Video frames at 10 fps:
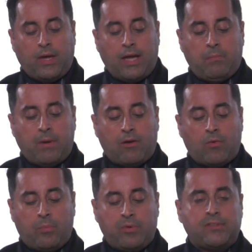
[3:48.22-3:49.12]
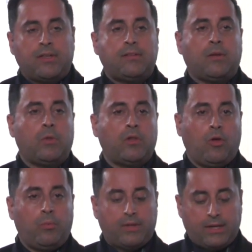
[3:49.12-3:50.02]
can better represent them
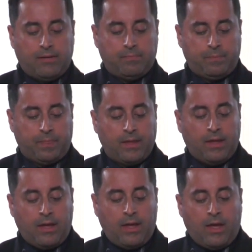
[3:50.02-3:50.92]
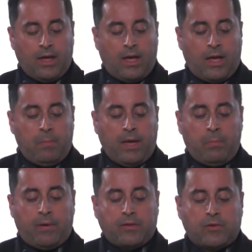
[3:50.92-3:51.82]
globally.
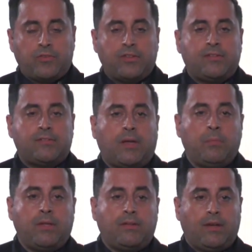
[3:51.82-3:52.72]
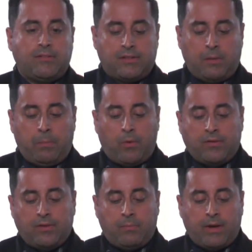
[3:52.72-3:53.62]
Being part of this summit is an
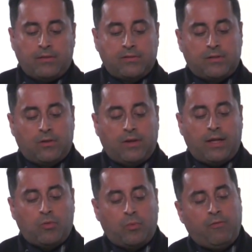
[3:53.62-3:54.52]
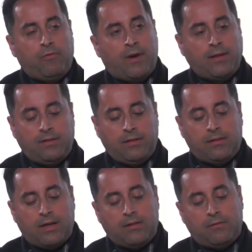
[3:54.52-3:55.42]
important milestone as we finally
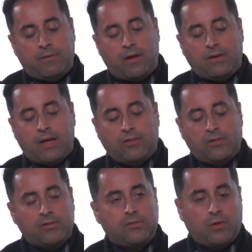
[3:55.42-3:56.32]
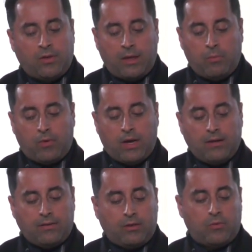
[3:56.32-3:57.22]
lay the foundations to
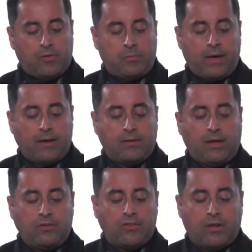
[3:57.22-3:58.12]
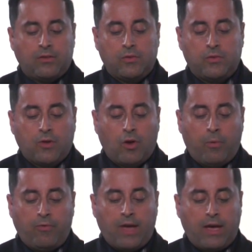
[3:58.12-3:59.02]
collaborate and respect each other's
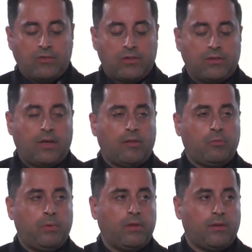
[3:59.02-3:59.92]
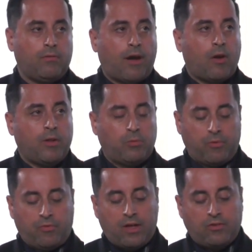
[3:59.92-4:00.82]
scope of action as built environment
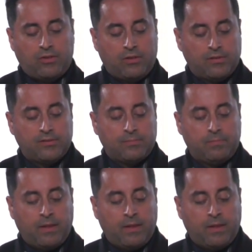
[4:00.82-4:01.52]
professionals.